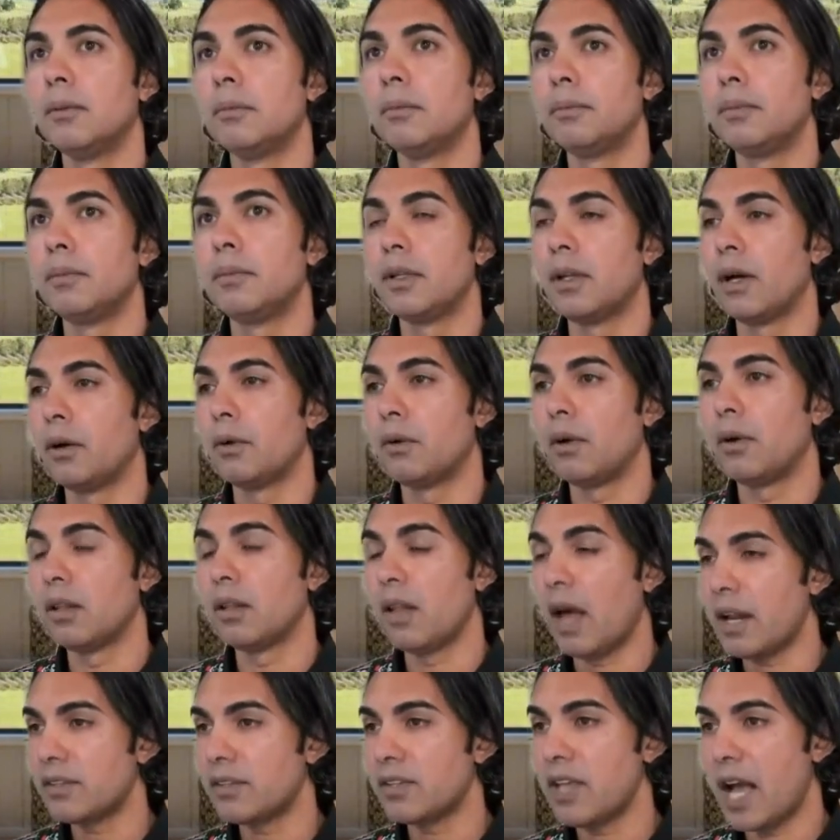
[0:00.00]
a
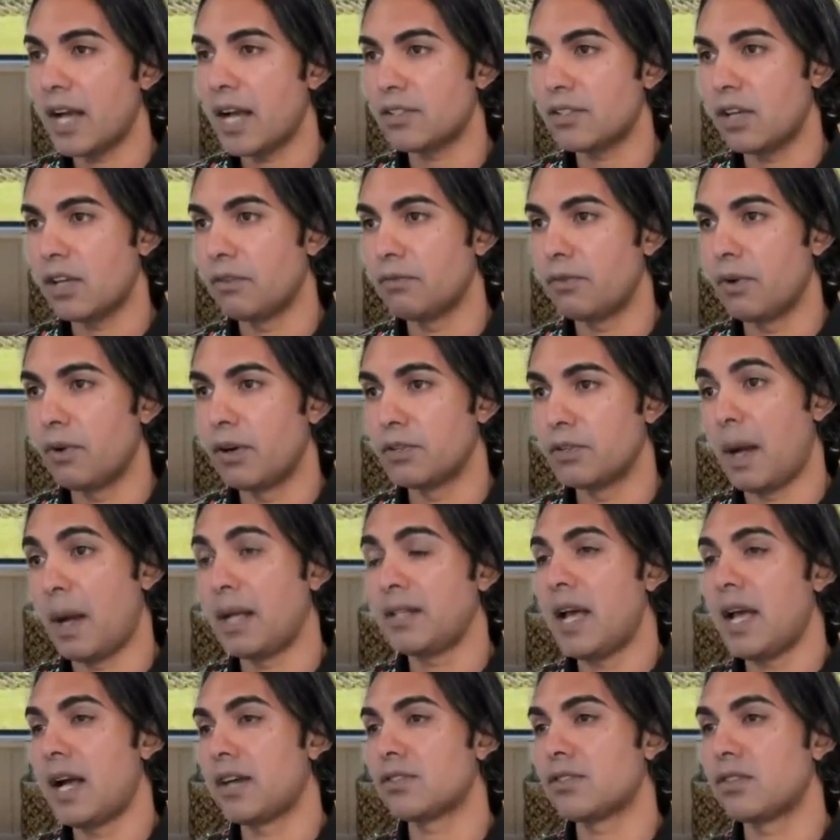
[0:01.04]
lot of tax softwares, my
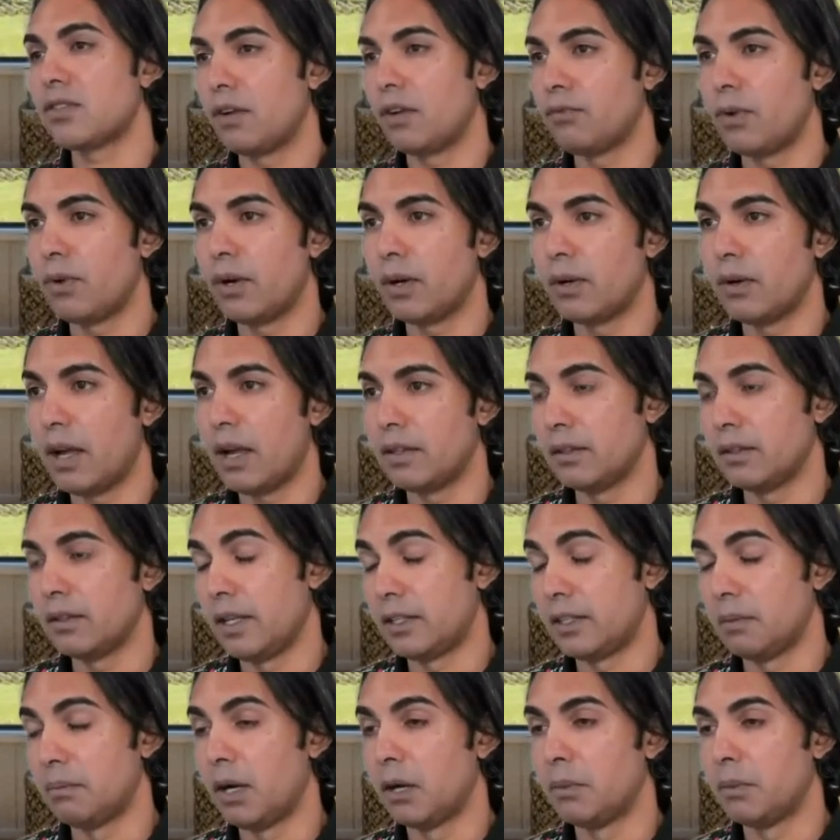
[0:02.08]
tax software at
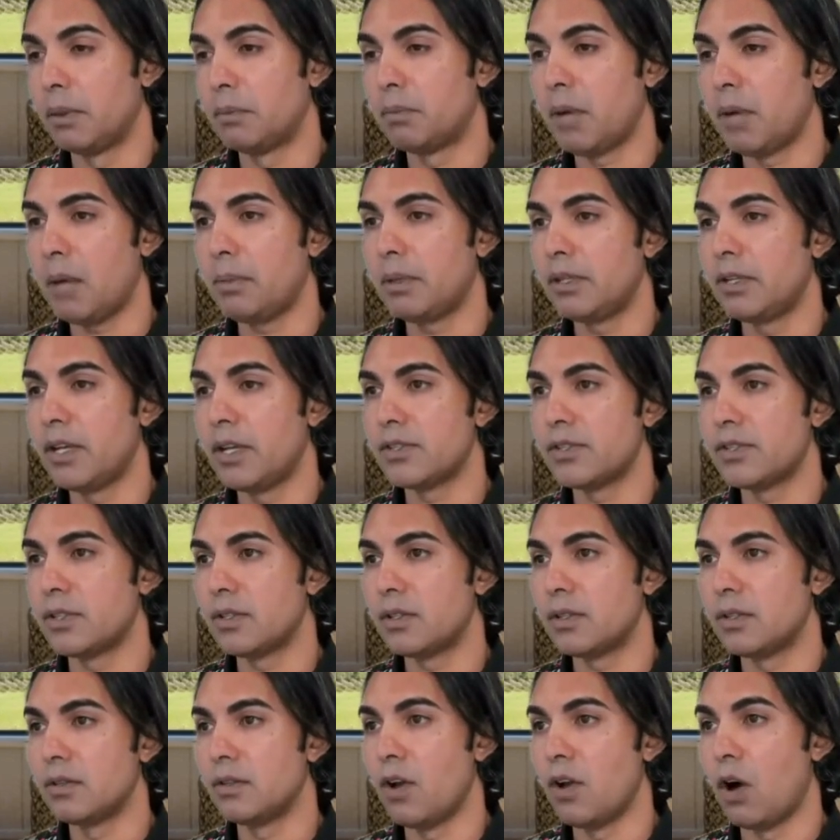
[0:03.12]
the moment probably doesn't
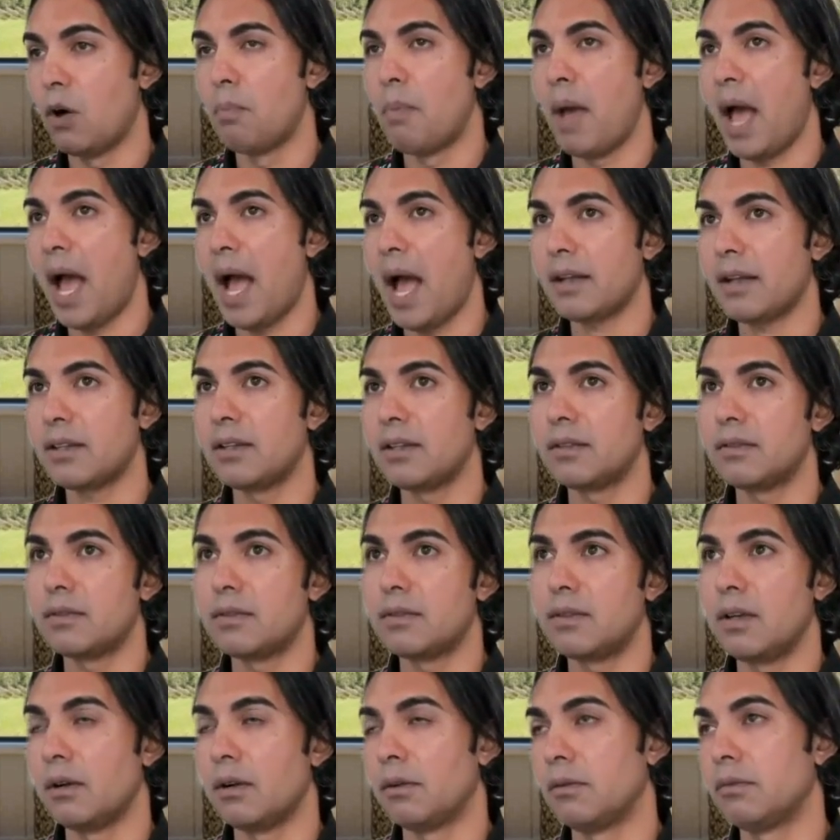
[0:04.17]
go back,
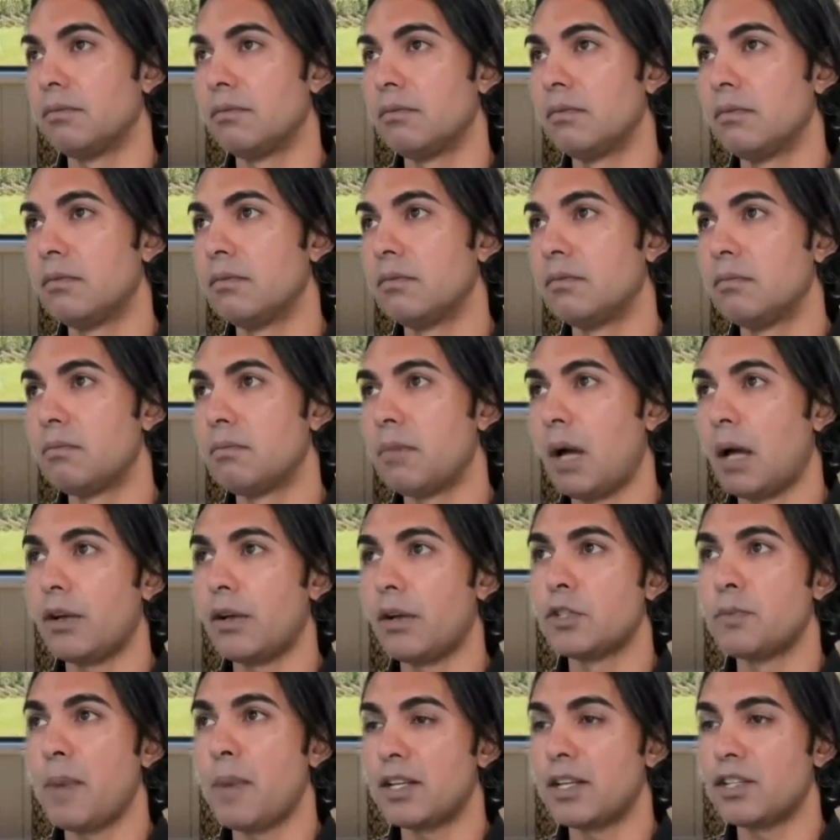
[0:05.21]
probably
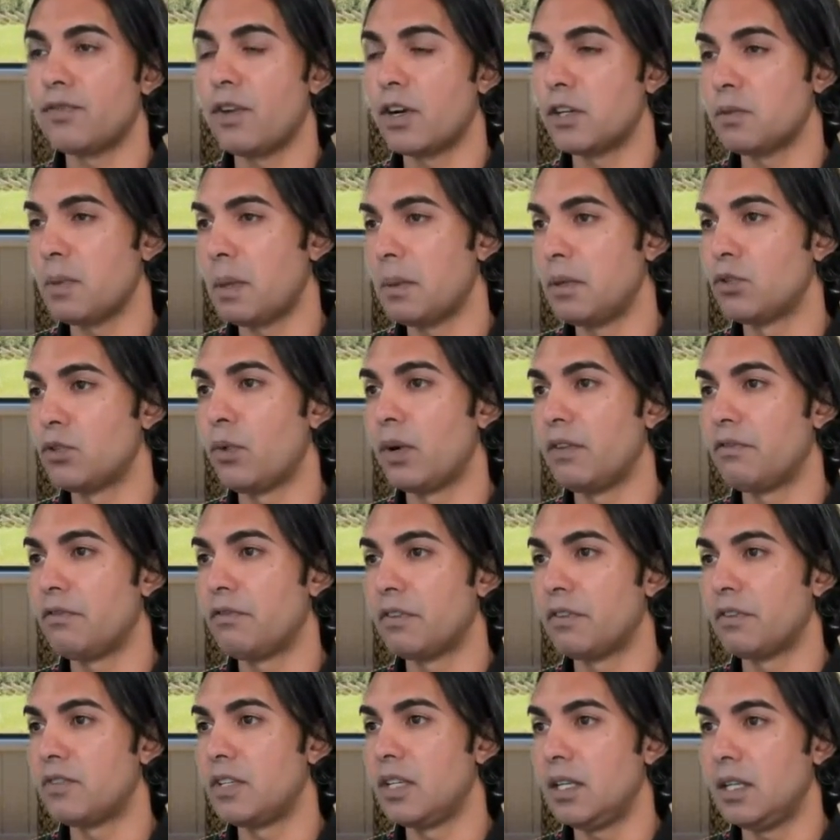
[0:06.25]
goes back as far as maybe
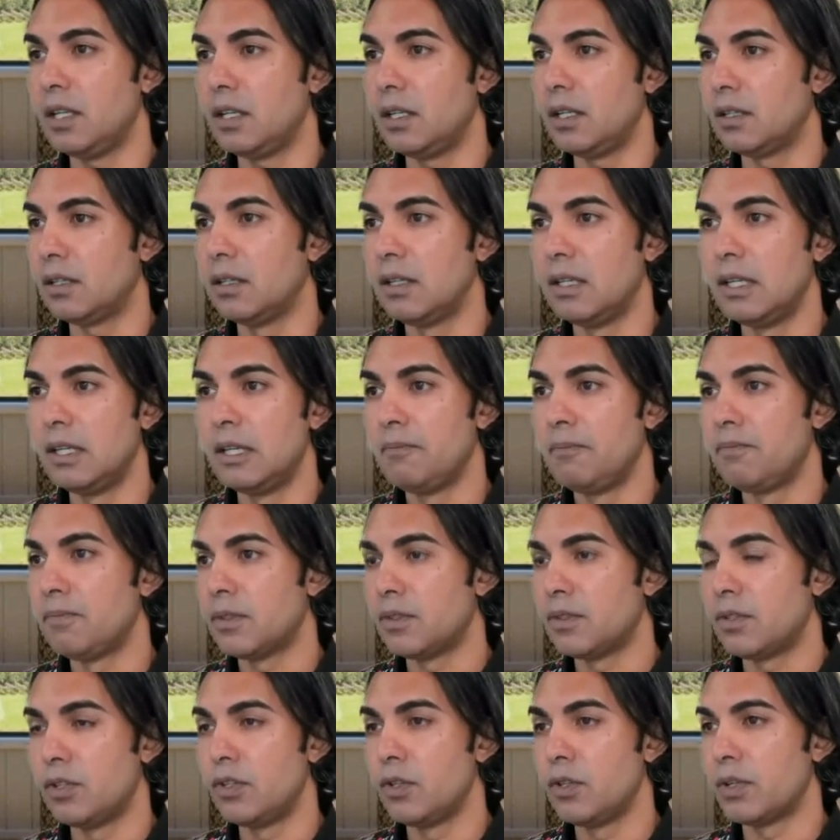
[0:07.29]
2015
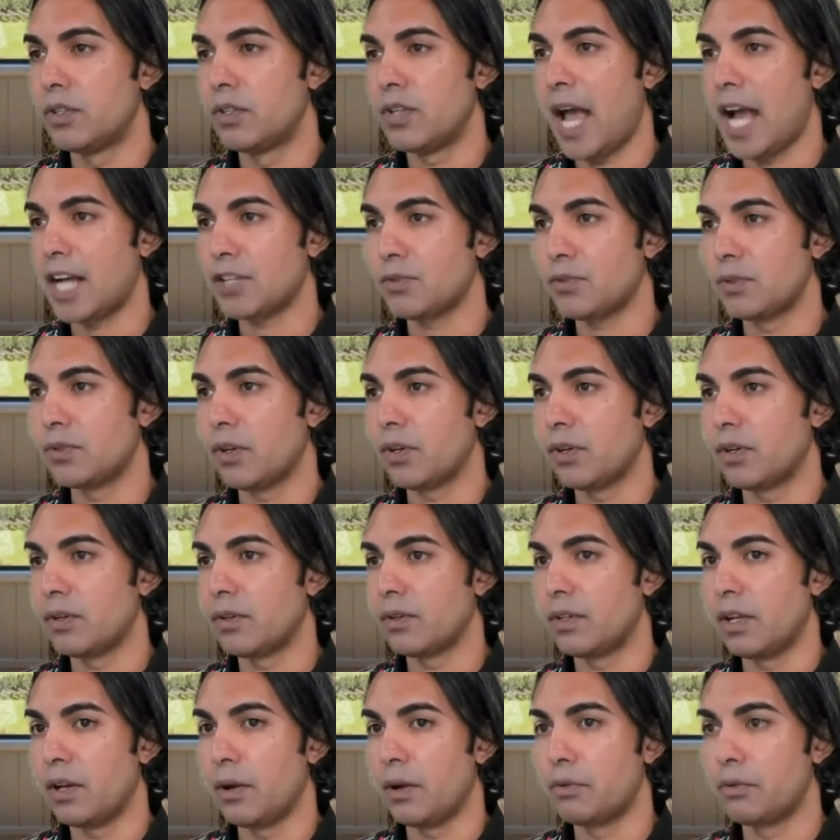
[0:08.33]
to do a tax return,
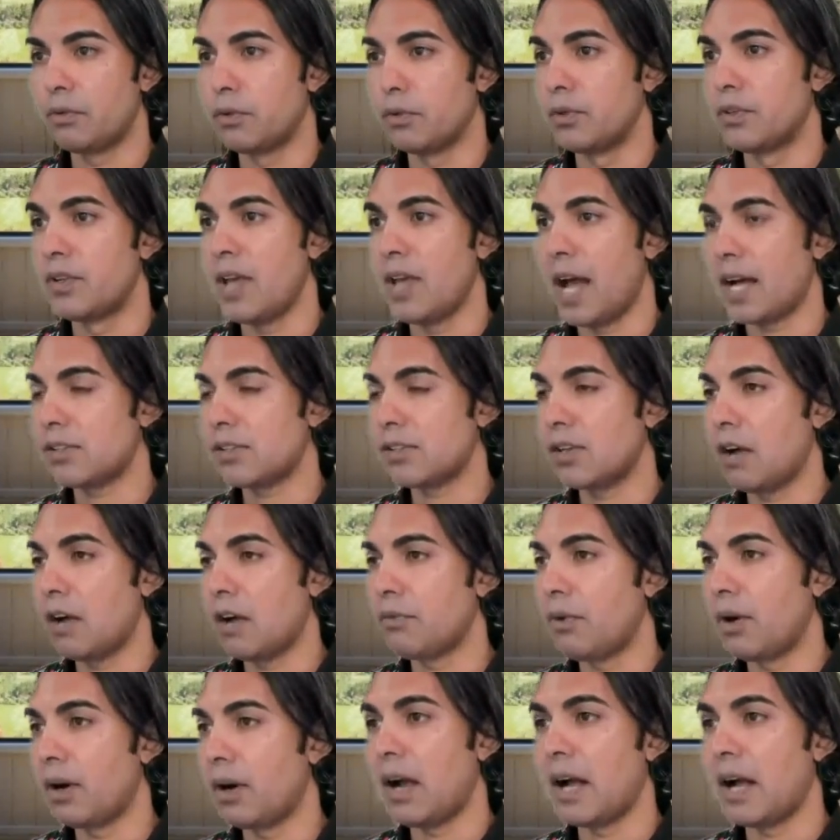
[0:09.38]
through the tax
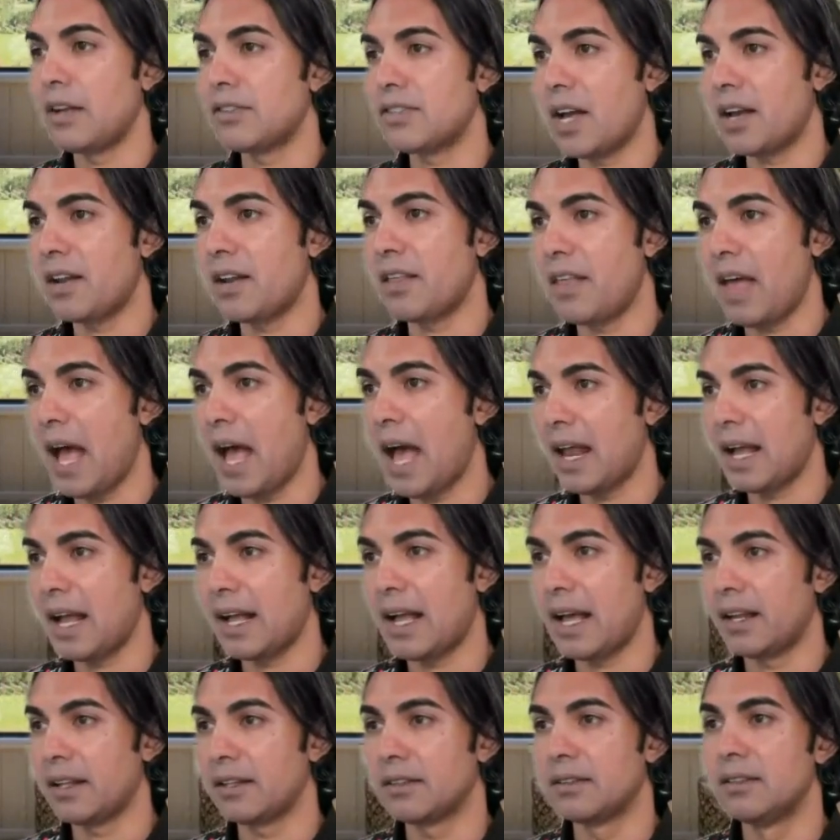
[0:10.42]
software. Outside of that, I
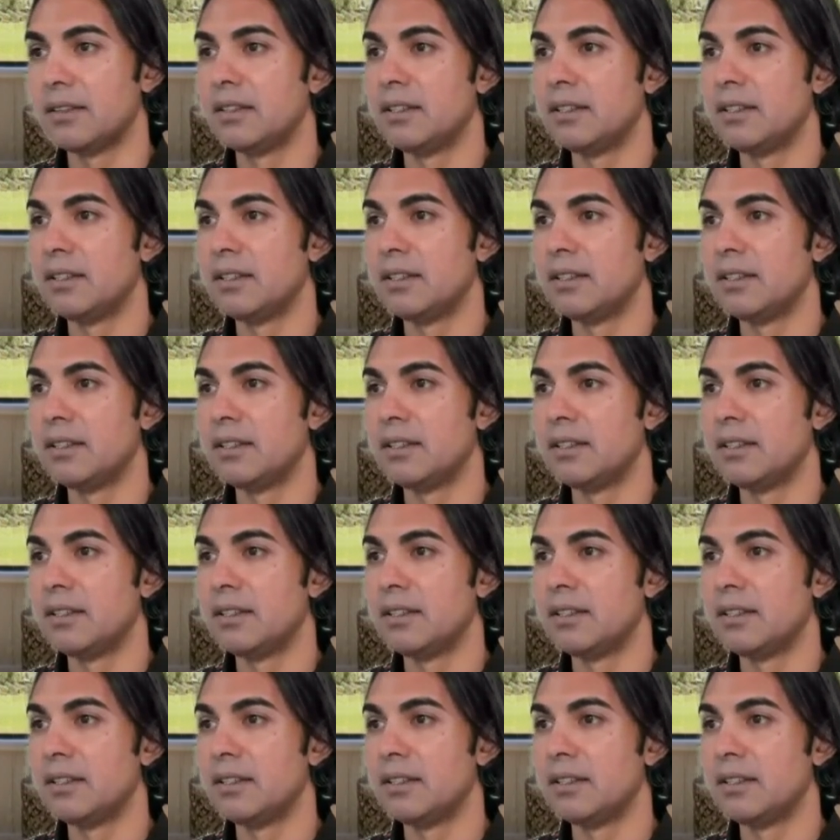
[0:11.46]
got to,